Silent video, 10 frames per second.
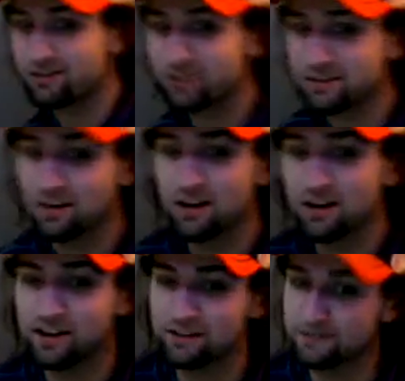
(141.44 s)
just
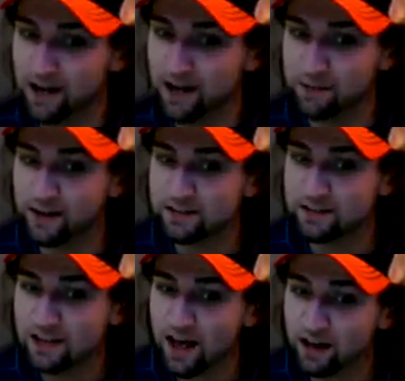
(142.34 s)
divide by
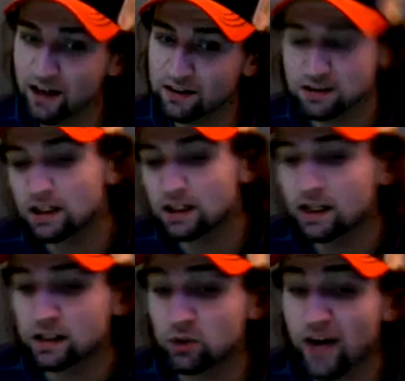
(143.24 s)
sine.
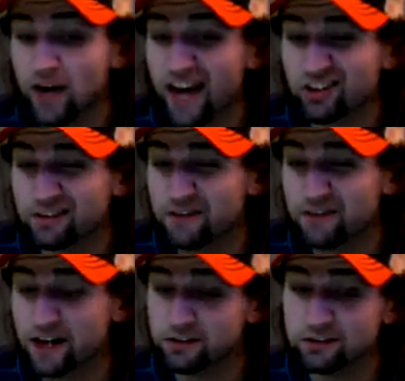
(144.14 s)
You want to actually
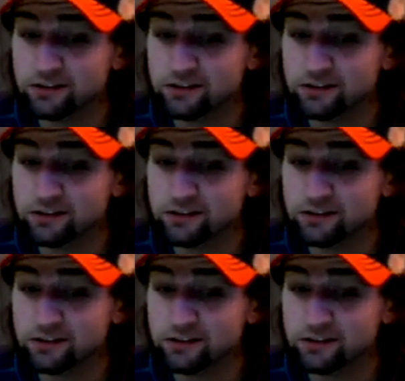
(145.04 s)
factor